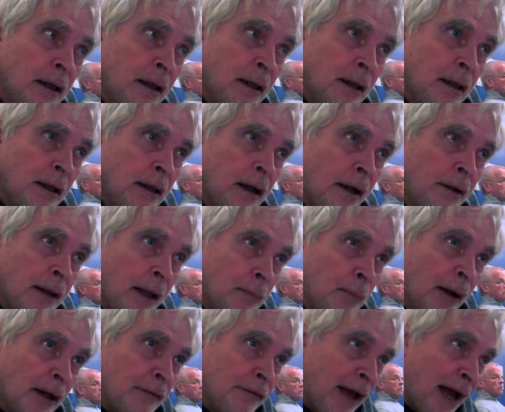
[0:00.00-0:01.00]

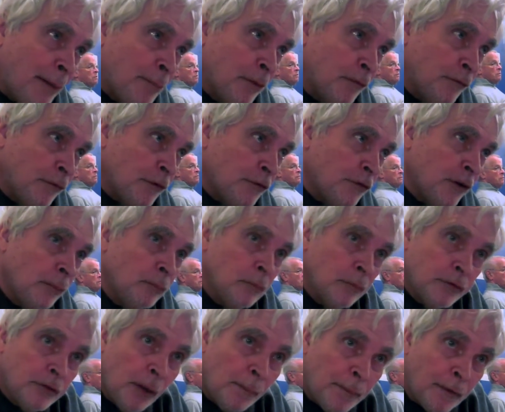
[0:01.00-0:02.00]
It might have happened
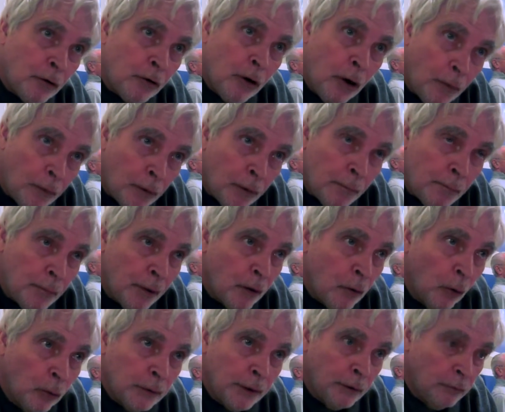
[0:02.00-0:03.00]
something or other,
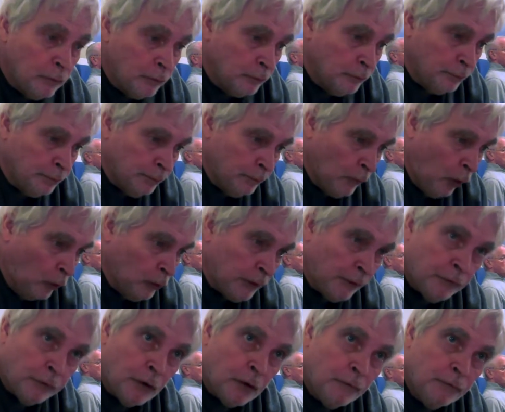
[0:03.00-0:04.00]
but only
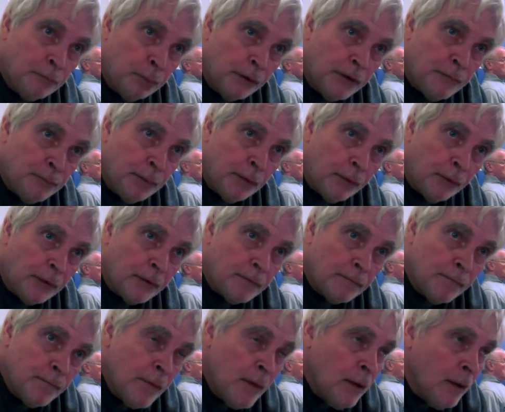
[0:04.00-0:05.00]
for a brief period.
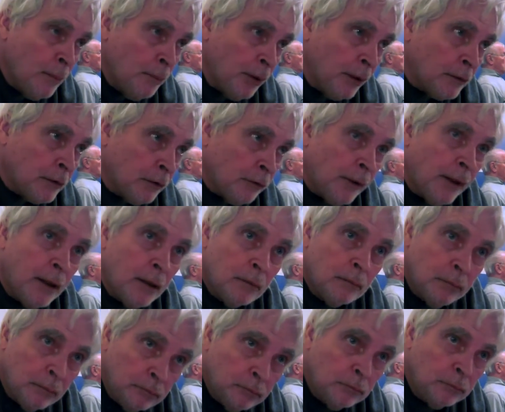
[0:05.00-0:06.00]
But Craig,
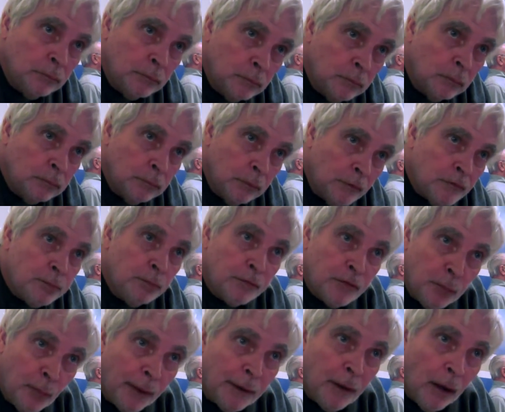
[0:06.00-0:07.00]

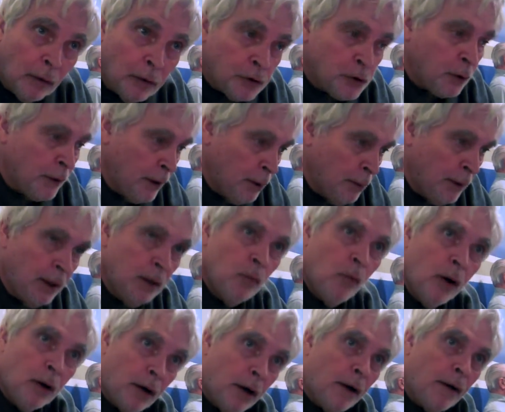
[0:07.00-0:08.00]
to my knowledge, he
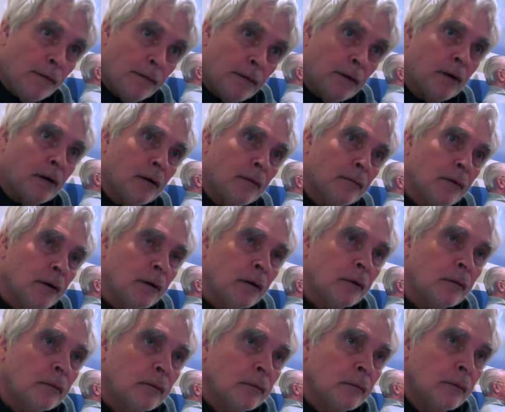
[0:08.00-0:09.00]
wanted it there,
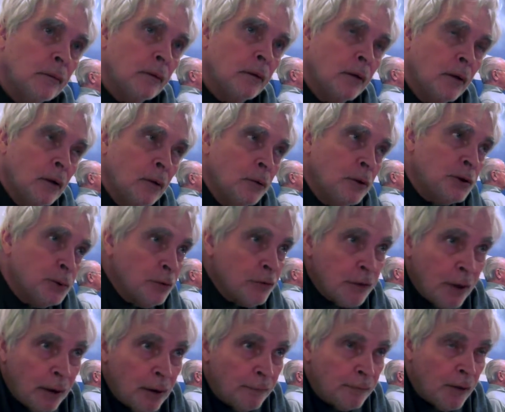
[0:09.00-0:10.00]
which was
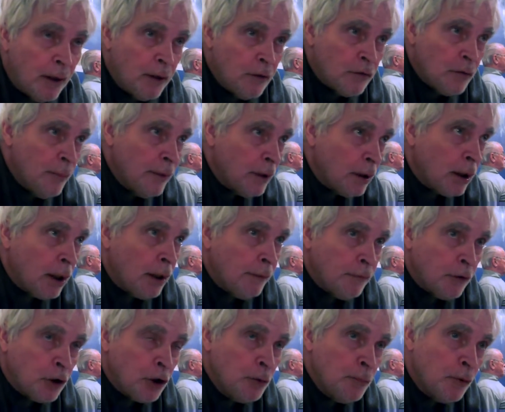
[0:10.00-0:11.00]
kind of nice. It made a kind
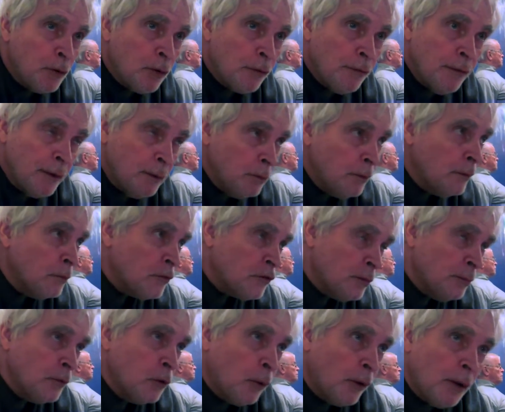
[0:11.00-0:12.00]
of a communal thing. There was
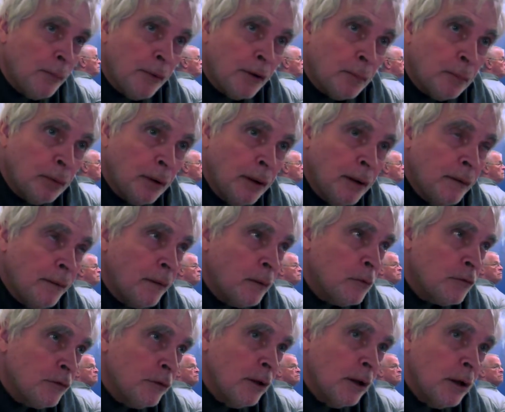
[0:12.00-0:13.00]
quite a bit of playing there.
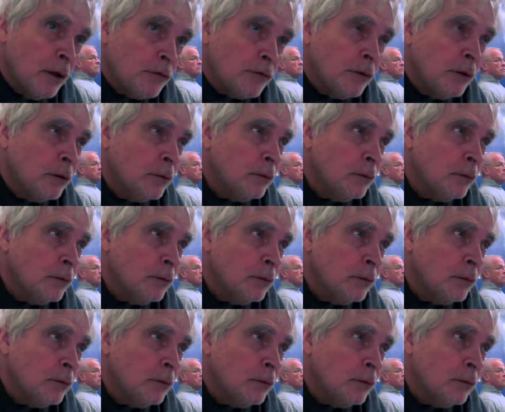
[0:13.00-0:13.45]
It was nice,